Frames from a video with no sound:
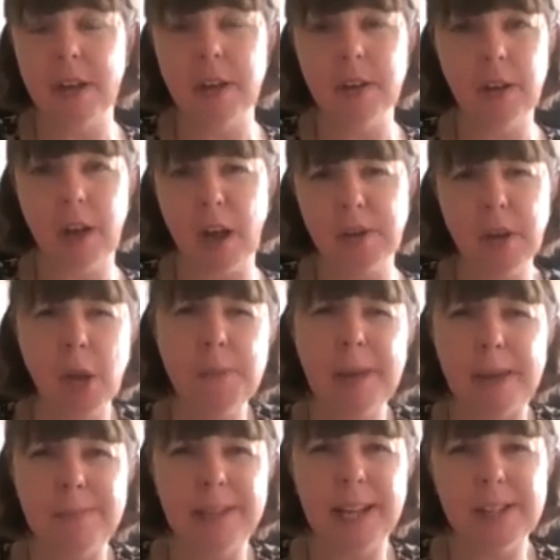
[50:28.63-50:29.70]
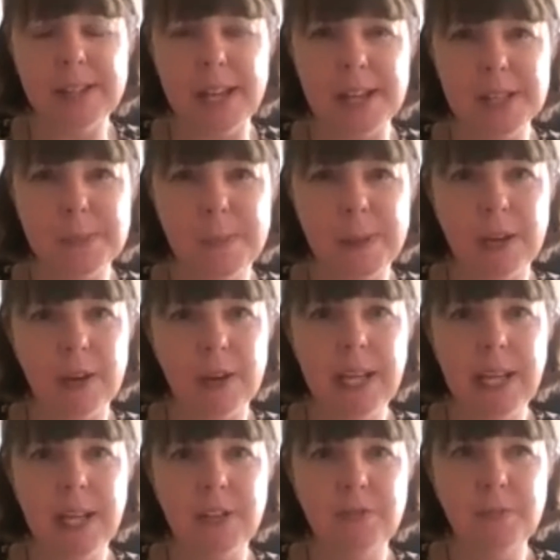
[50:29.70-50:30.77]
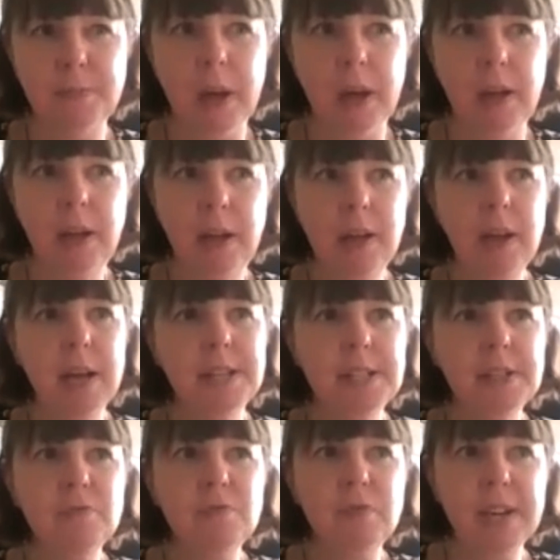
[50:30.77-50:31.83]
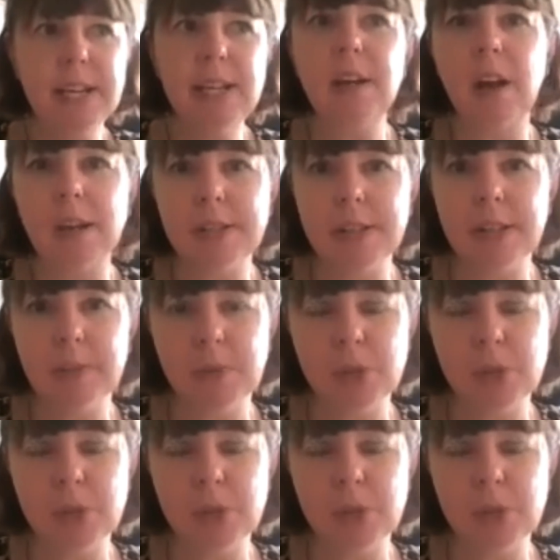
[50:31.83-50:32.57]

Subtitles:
and I know maybe that sounds a bit naive, but I didn't realize that there